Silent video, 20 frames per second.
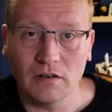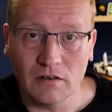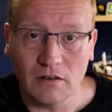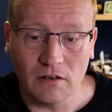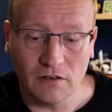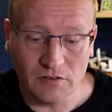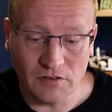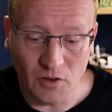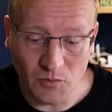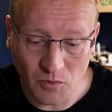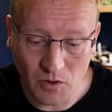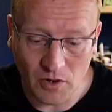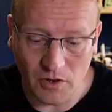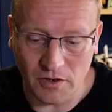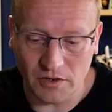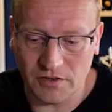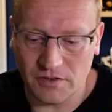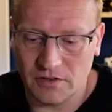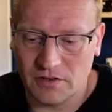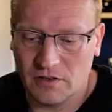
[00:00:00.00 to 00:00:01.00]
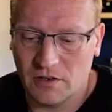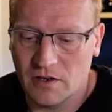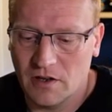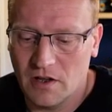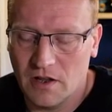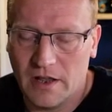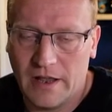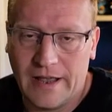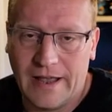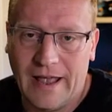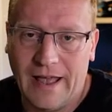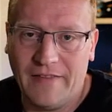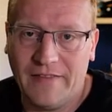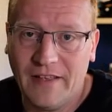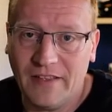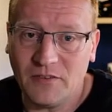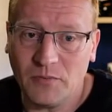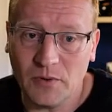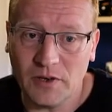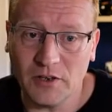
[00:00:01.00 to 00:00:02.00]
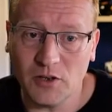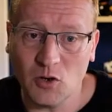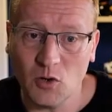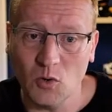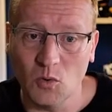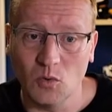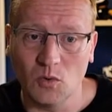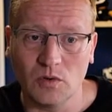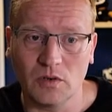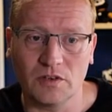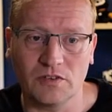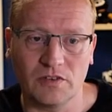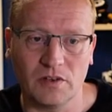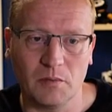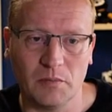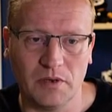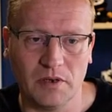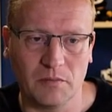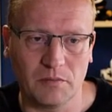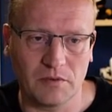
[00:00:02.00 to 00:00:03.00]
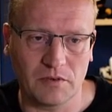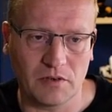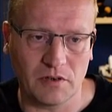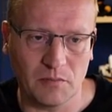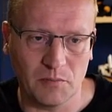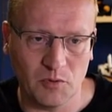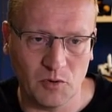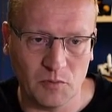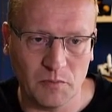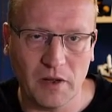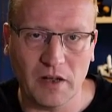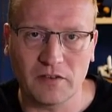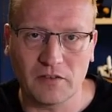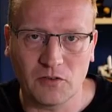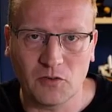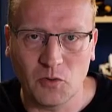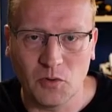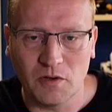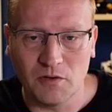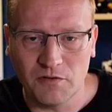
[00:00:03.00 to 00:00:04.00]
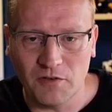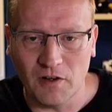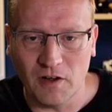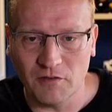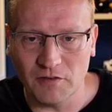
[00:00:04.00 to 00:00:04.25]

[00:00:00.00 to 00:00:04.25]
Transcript: So it works. And that's really cool. Because, I'm just going to put it back to 25.